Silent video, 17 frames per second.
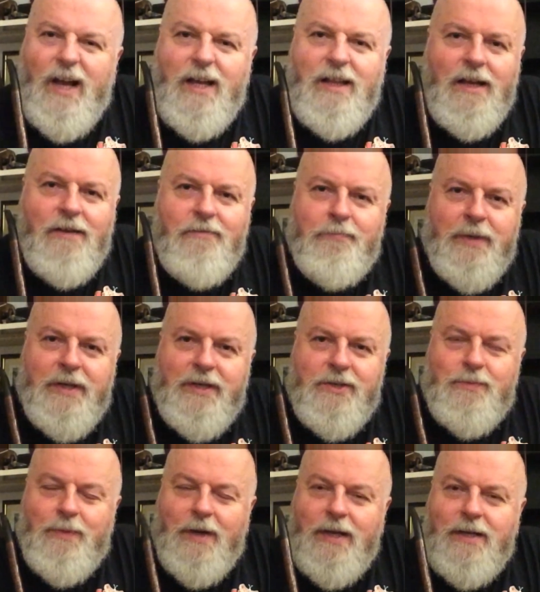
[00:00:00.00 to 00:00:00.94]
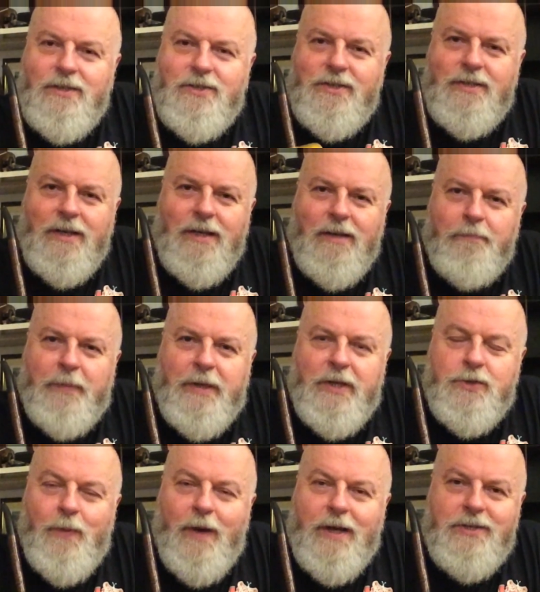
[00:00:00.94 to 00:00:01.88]
I love beeswax. I love
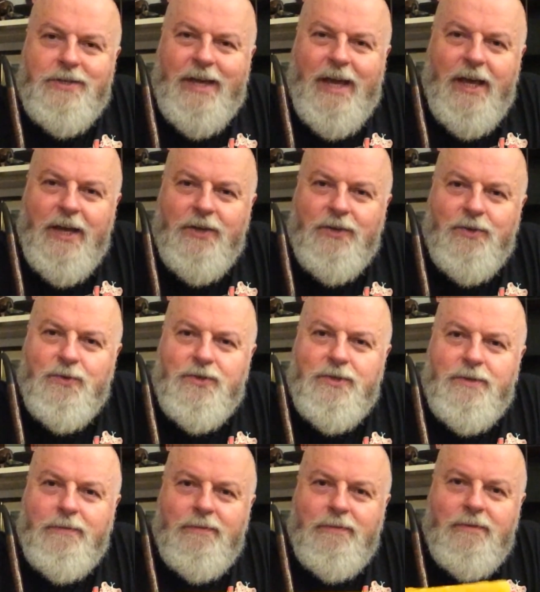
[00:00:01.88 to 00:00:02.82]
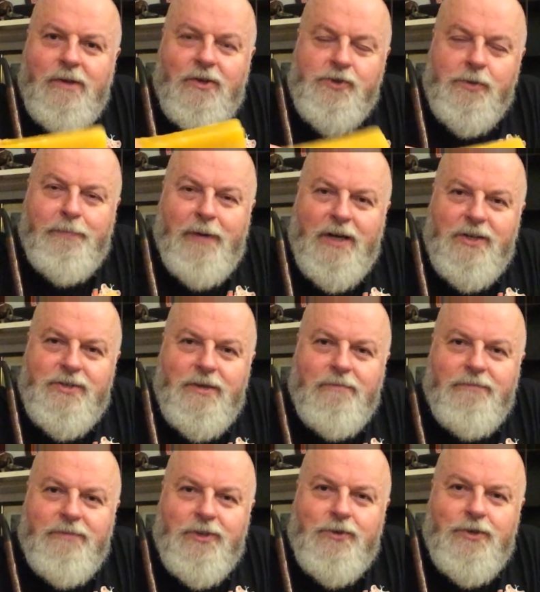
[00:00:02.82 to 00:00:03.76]
beeswax candles. I shall buy
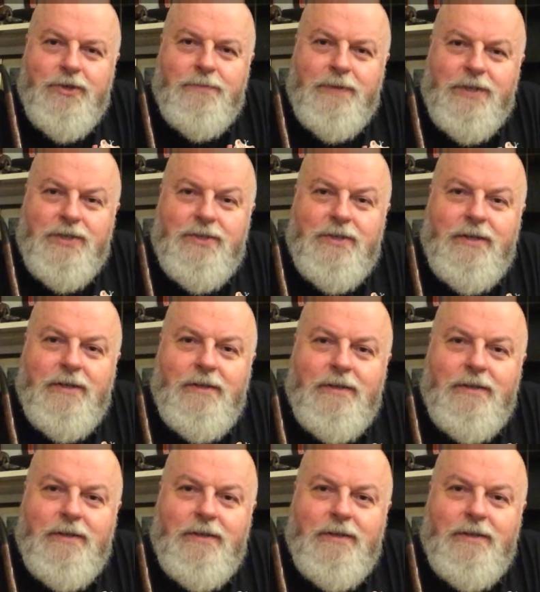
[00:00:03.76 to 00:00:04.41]
some for Christmas.